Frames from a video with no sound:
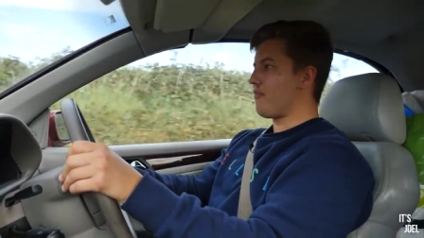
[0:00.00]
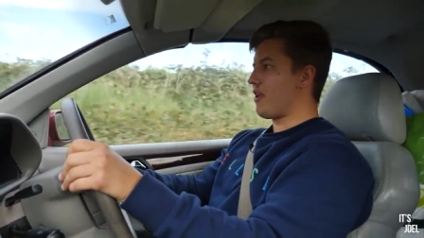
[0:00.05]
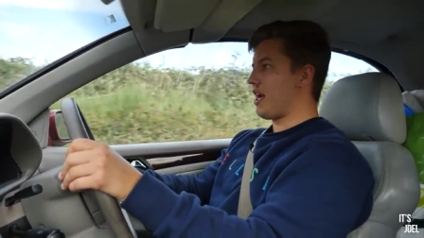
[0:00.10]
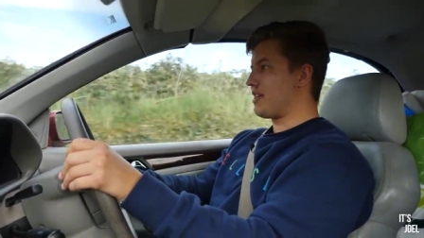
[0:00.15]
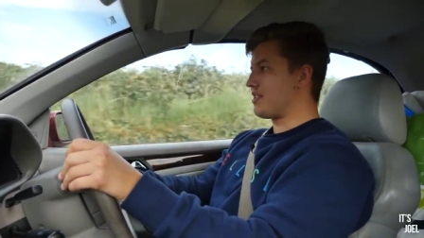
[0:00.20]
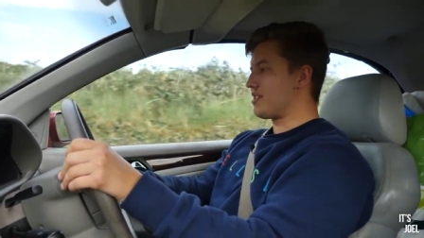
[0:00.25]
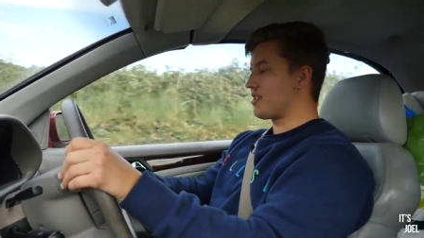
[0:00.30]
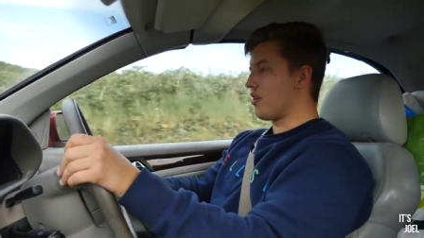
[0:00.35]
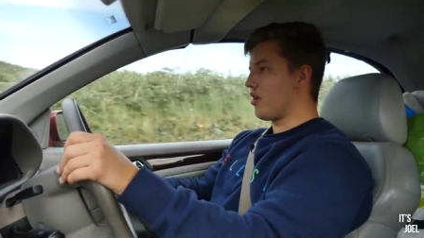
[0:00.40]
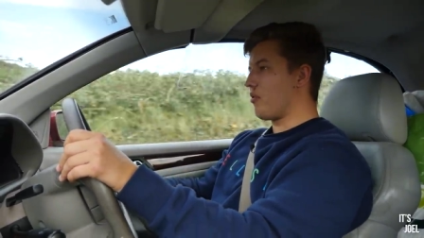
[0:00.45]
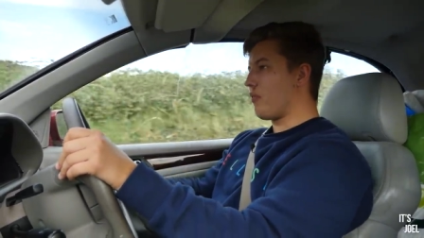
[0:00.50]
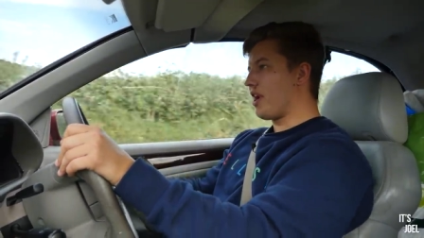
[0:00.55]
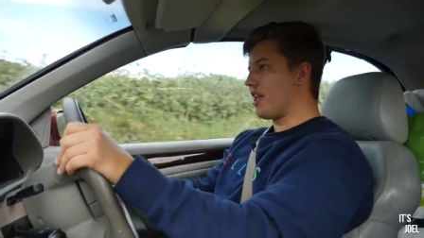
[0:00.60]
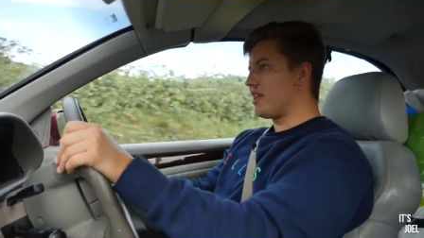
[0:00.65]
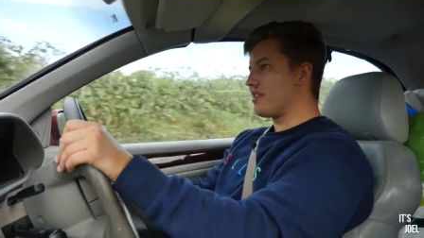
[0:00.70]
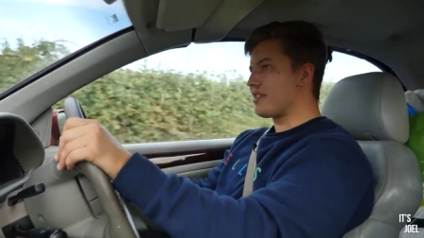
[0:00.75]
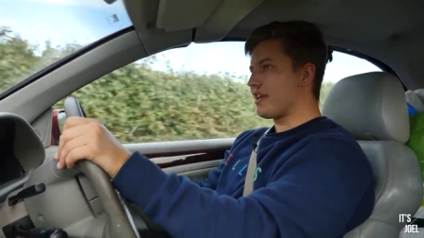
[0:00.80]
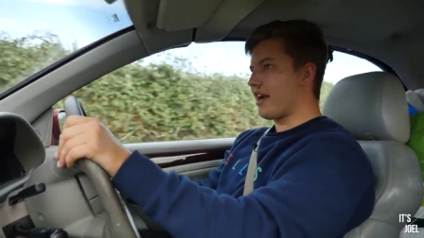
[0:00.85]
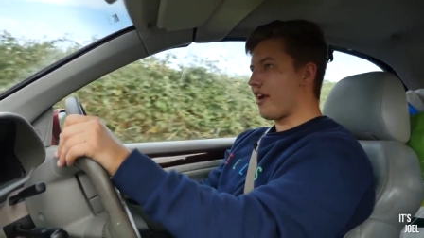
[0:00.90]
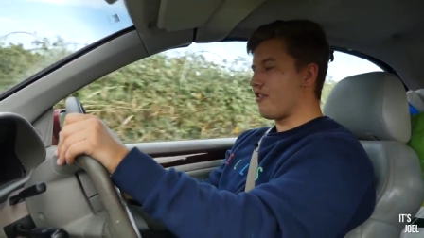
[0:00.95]
And so it went
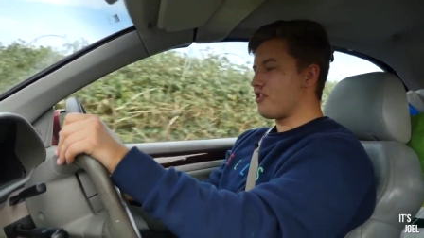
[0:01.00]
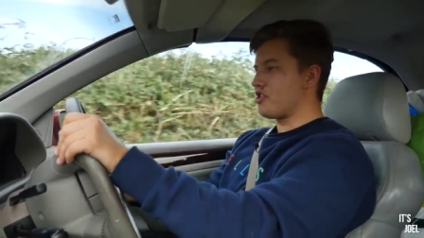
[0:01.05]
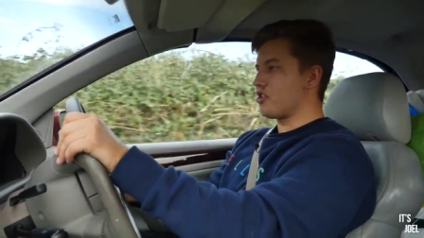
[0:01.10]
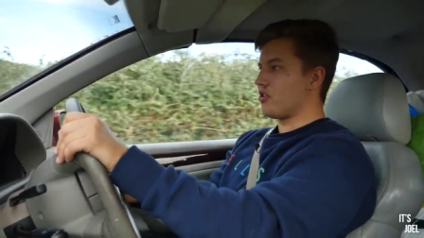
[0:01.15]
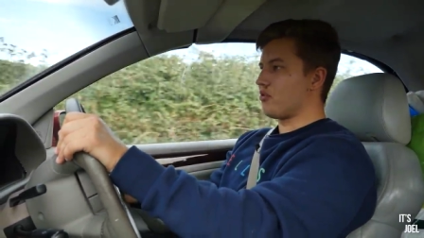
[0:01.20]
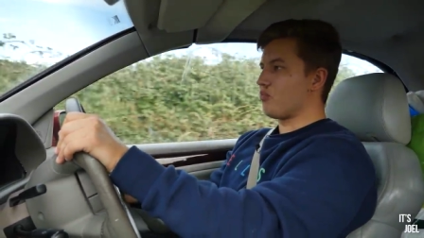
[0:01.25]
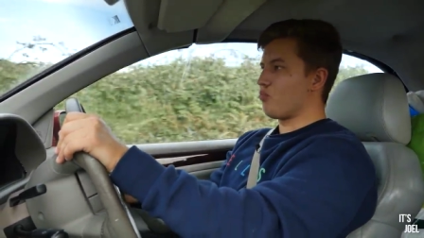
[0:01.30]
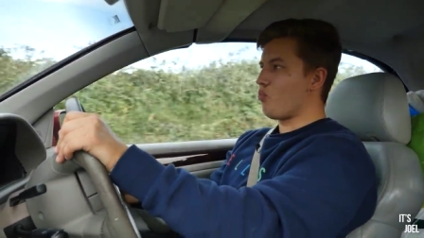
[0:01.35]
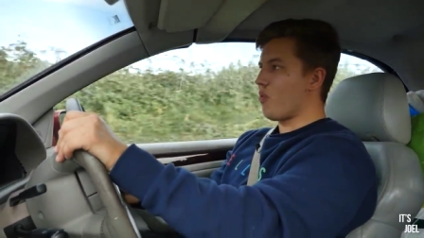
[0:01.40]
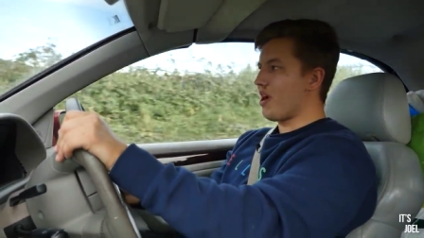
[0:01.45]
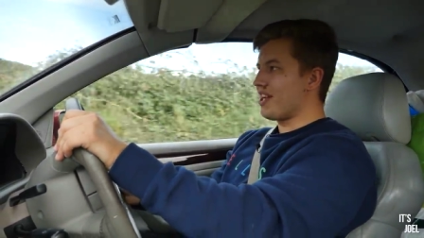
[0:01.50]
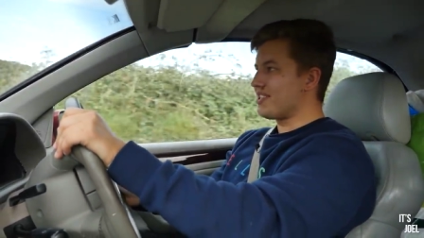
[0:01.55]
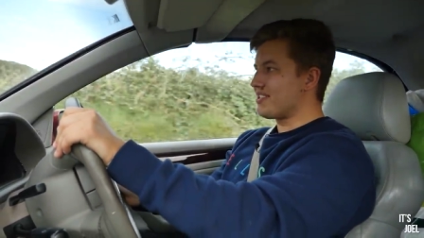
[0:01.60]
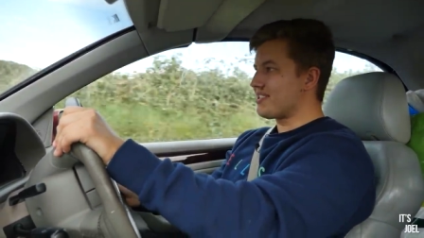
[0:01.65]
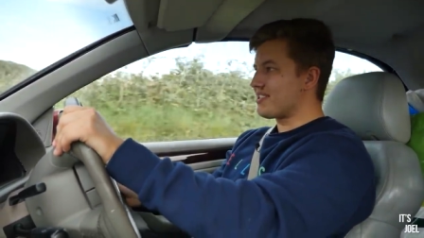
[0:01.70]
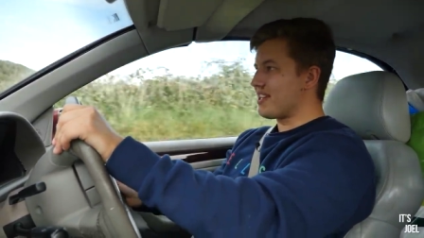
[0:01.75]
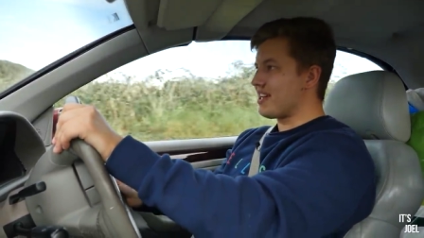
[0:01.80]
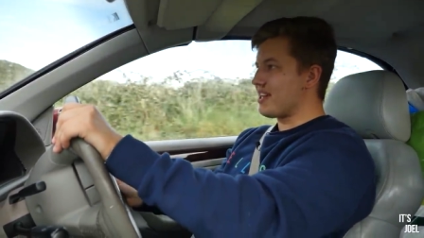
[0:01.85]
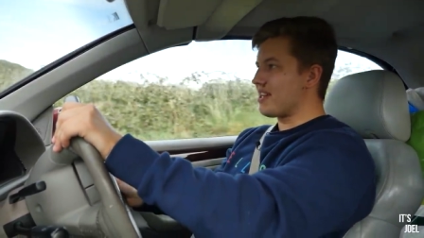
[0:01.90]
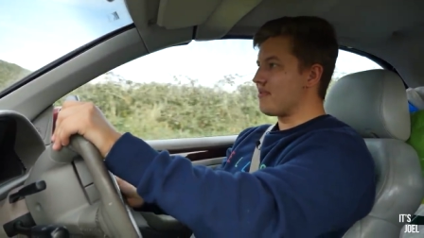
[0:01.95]
into the garage on
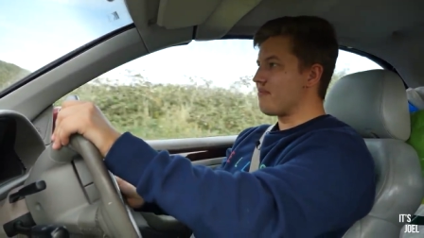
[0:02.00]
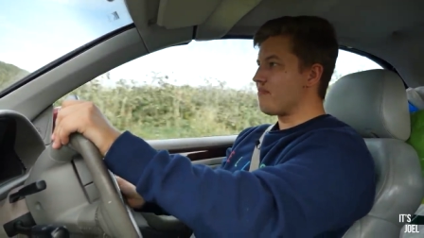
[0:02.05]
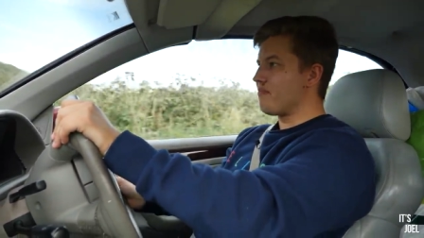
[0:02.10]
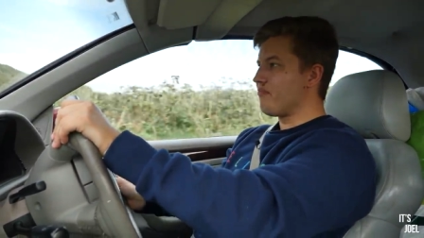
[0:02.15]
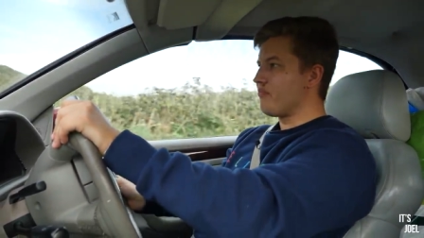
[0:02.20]
Wednesday.